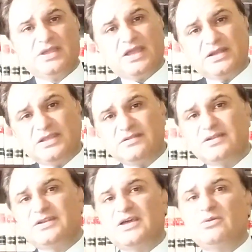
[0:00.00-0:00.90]
and he is
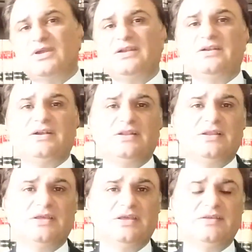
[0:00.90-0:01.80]
interrogated,
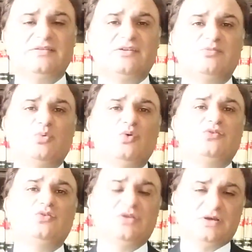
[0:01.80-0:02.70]
he is
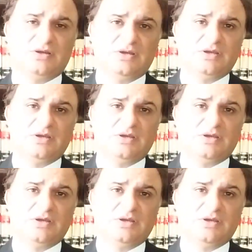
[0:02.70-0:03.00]
exposed to the